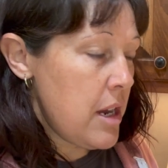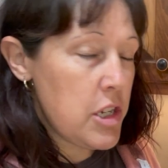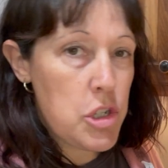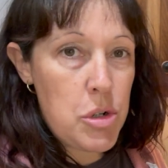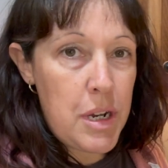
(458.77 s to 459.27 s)

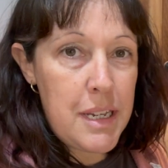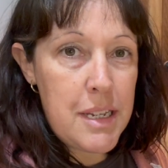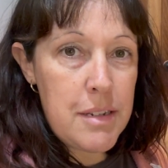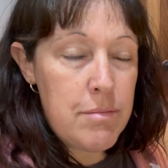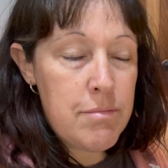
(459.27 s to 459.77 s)

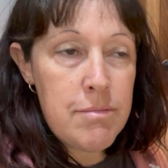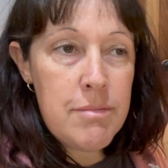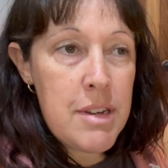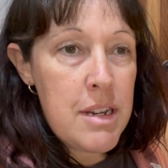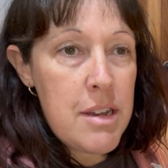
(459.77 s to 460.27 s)
Australian
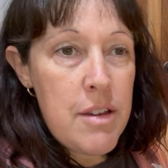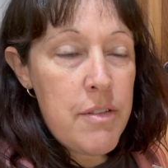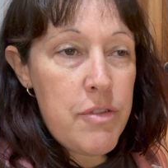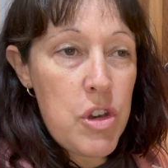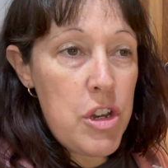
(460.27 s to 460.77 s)

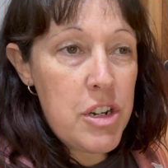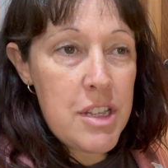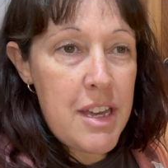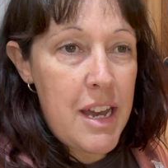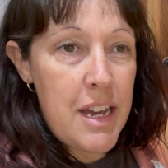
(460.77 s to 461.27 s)
food
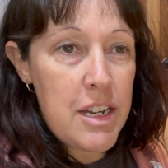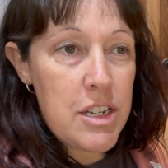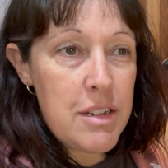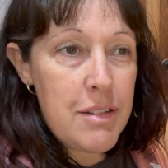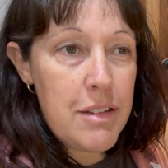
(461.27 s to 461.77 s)

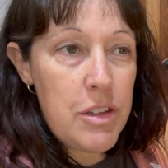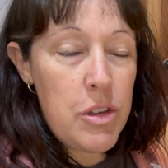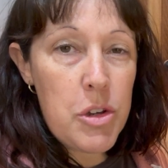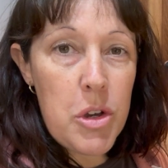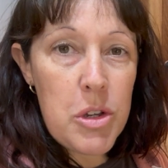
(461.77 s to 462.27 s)
that
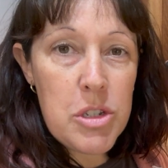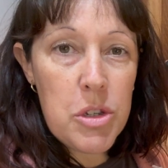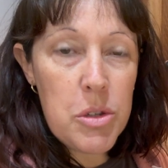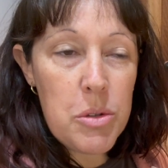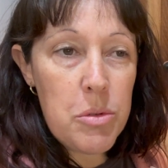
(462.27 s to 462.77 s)
you go
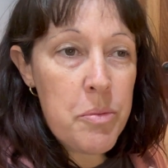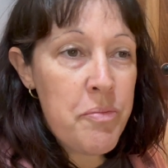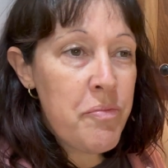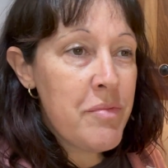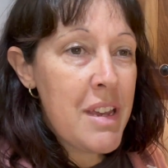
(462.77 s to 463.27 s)
to,
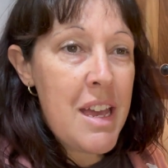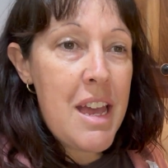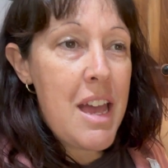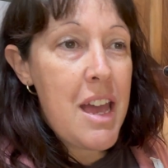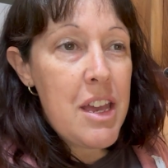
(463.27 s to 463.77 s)

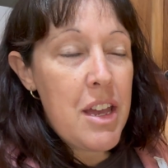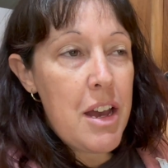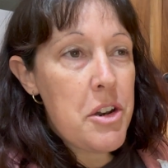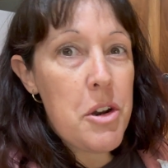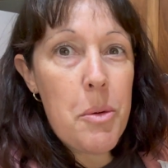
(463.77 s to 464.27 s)

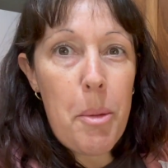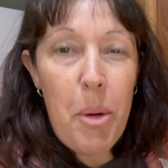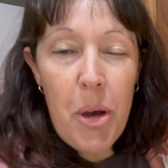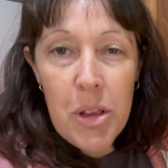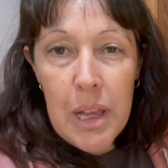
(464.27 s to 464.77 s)
I don't know, a
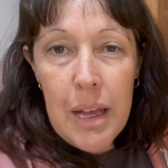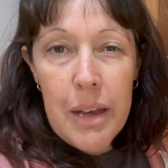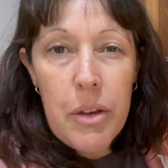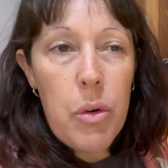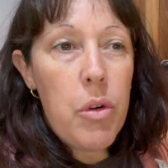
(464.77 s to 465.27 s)

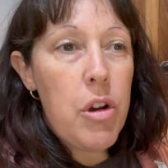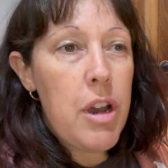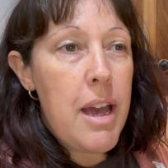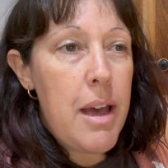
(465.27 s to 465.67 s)
potluck or